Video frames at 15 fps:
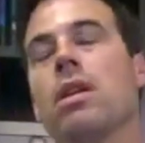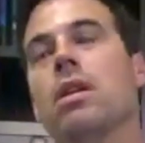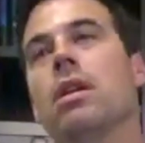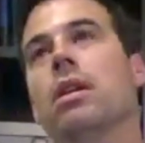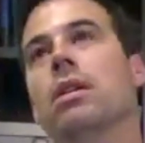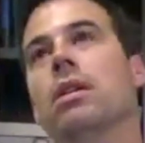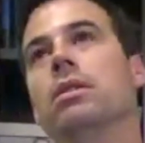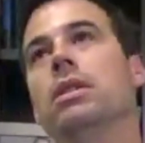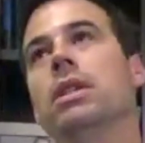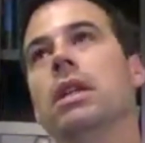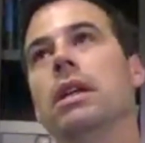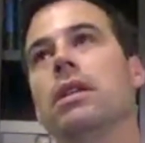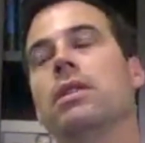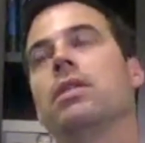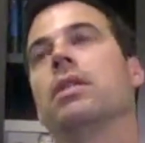
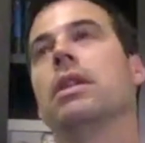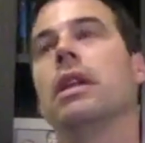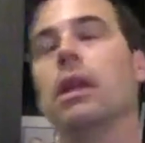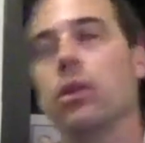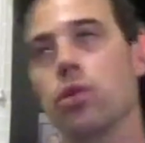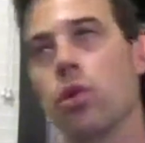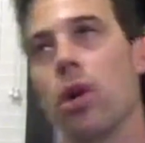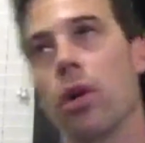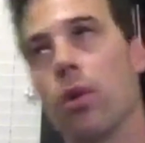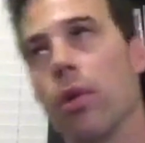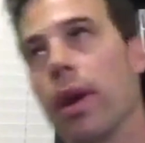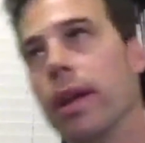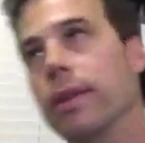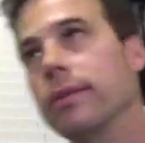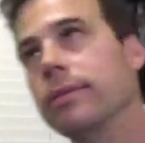Those are all
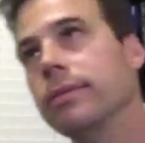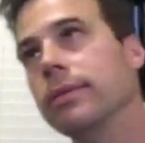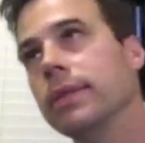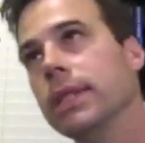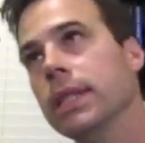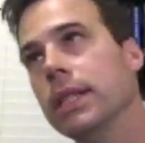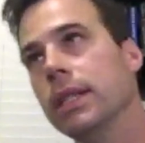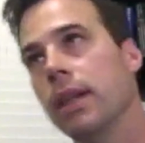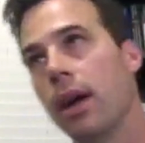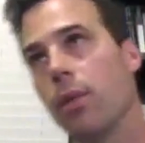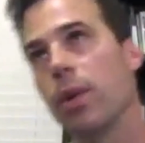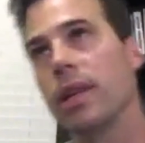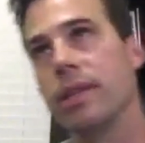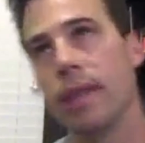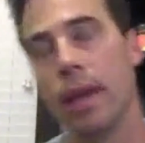great. I
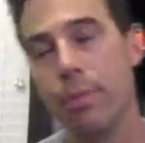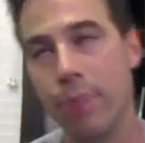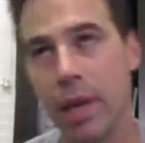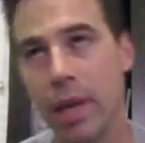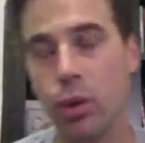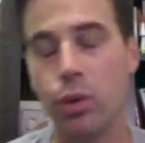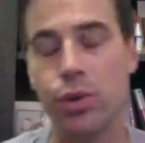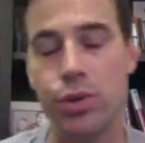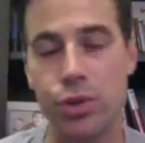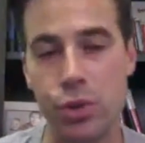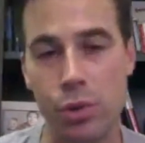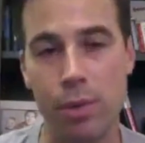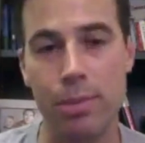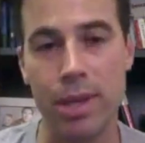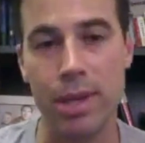want to say pillars
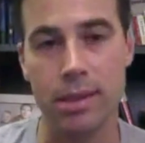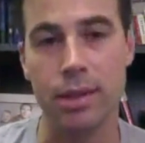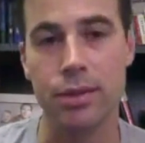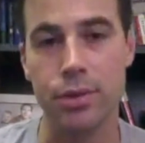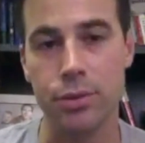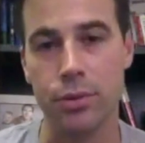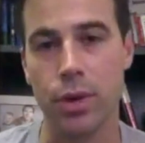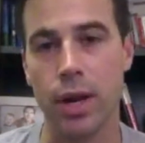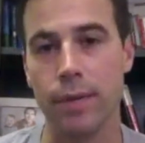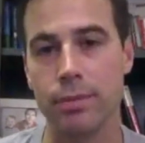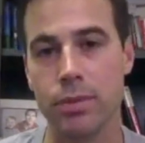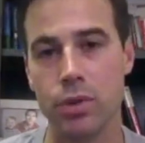to a business, right?